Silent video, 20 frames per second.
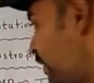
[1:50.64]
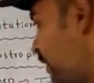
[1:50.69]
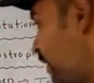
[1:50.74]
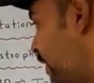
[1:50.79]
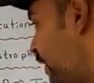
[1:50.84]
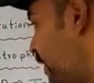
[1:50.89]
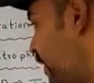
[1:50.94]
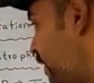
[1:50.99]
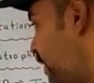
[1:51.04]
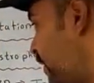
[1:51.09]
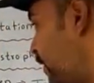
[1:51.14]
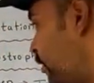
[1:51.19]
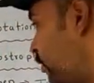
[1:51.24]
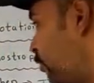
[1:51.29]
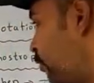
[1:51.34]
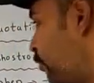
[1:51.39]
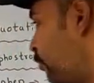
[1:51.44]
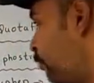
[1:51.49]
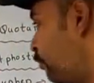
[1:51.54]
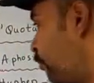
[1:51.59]
sentence
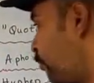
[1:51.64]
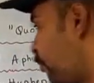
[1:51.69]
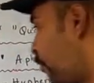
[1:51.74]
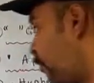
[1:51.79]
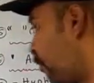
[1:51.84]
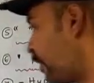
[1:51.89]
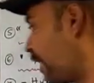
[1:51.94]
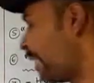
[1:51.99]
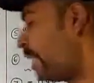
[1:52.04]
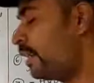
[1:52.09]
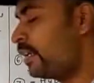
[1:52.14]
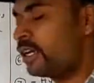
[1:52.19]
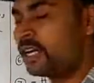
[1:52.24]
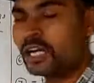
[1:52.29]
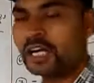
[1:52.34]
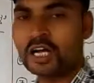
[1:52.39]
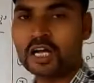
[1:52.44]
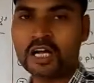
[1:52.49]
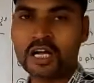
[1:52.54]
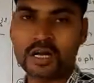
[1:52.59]
to follow an
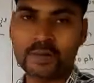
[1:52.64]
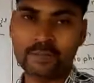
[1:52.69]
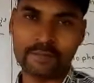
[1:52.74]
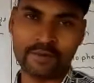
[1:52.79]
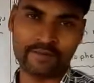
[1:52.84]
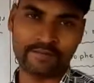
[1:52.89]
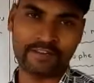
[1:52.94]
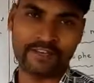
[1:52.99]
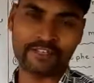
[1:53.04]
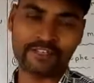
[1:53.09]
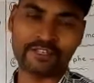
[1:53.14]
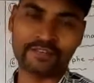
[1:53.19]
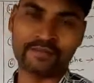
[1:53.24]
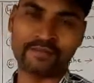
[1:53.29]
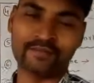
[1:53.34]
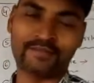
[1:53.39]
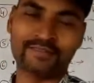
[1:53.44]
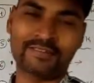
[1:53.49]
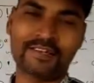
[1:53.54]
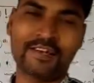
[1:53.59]

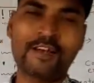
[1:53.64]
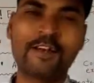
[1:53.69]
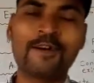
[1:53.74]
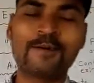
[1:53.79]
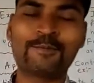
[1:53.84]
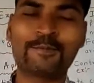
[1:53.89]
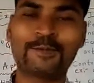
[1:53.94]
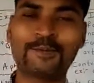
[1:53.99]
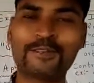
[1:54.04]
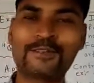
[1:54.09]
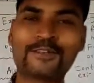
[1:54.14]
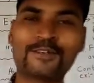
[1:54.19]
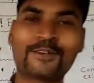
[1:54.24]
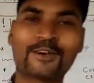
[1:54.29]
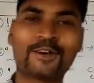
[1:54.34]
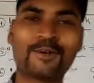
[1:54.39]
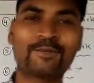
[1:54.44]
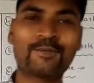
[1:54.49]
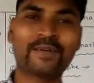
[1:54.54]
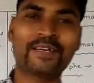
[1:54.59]
abbreviation. Full
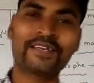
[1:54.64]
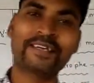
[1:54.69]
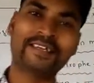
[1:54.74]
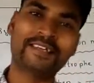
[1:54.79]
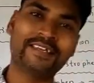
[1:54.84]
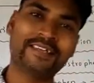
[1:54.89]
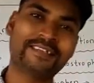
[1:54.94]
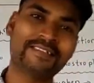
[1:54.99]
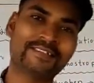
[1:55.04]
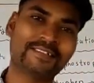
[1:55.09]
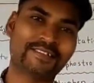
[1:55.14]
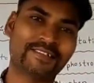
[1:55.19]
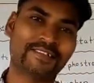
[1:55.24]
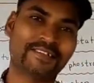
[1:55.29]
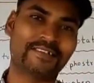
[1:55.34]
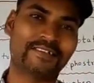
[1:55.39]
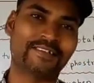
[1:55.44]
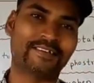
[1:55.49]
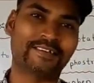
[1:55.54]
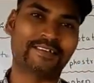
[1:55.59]
stop is
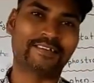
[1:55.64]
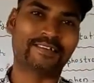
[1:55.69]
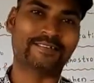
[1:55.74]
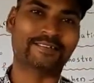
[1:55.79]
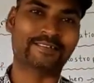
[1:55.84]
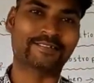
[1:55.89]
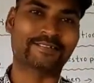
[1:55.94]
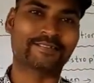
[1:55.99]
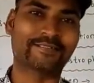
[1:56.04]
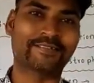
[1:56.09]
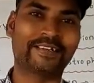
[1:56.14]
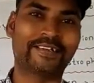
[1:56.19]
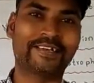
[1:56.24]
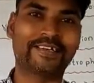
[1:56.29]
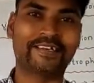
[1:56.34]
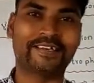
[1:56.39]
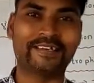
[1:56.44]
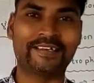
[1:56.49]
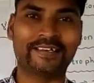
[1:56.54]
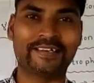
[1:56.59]

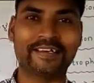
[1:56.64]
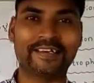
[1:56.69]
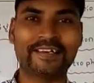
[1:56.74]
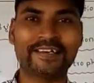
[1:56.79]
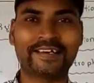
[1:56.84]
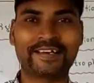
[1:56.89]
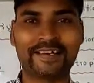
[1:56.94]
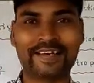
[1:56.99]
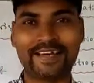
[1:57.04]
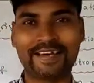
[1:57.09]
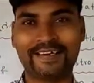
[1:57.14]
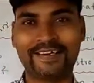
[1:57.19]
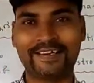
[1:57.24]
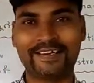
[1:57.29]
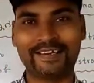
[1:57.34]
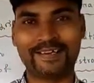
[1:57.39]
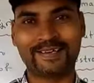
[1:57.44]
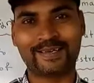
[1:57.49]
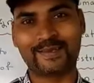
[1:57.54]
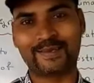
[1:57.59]
very near and
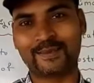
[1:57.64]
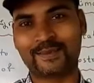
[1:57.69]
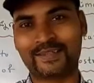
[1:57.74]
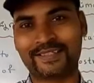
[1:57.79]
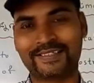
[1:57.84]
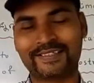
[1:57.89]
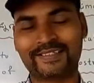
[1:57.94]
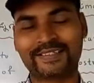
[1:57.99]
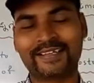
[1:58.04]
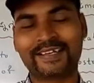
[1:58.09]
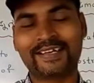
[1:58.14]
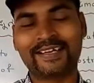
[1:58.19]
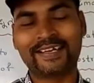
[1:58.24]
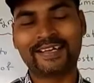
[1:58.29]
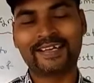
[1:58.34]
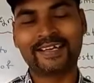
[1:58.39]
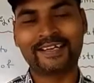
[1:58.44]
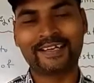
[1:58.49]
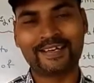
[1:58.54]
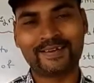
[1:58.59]
dear to us.
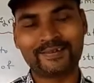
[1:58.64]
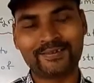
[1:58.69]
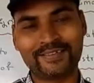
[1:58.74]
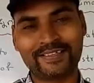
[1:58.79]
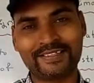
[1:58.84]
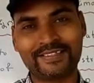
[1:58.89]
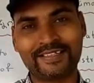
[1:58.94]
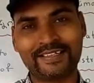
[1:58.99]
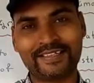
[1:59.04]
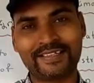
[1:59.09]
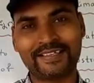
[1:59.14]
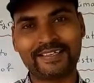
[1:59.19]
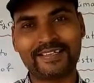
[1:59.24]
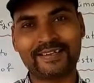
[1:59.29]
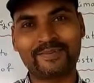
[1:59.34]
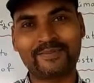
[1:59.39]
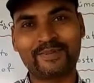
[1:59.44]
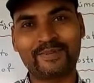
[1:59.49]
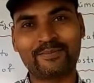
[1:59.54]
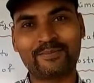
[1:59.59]
In
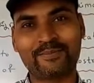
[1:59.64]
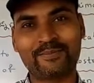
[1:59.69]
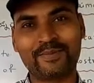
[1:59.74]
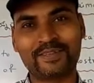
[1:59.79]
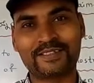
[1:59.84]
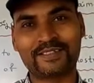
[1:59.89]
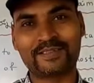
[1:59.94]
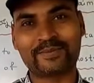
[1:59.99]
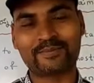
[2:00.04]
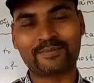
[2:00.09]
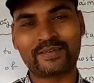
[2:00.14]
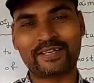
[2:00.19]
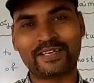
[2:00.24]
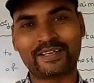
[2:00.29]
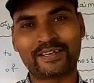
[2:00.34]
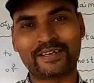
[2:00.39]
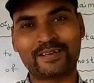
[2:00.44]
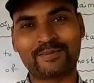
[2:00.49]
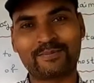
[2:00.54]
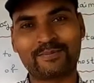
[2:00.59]
every piece of
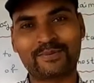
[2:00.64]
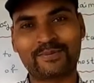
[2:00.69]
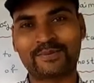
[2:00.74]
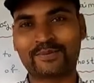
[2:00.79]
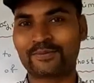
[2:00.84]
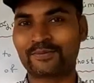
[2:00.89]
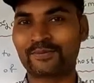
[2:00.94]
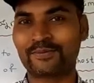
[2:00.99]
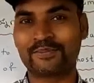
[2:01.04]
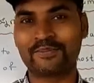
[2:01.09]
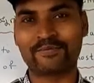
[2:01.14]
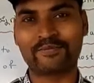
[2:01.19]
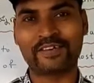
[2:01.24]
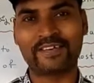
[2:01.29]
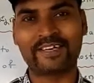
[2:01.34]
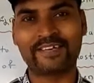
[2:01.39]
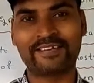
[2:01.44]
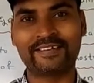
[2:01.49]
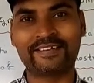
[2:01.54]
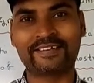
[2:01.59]
paragraph we
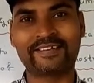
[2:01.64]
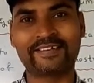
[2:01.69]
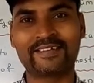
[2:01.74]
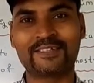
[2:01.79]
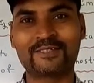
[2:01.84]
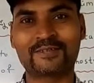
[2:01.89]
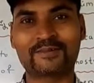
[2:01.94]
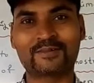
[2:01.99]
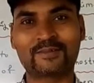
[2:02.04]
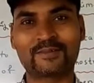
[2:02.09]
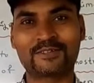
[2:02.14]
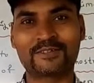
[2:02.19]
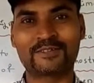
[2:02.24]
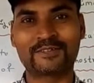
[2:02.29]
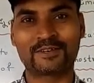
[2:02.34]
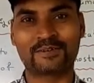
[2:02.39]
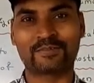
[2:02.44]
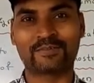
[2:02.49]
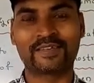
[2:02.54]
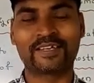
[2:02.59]
find this full
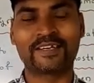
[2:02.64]
stop.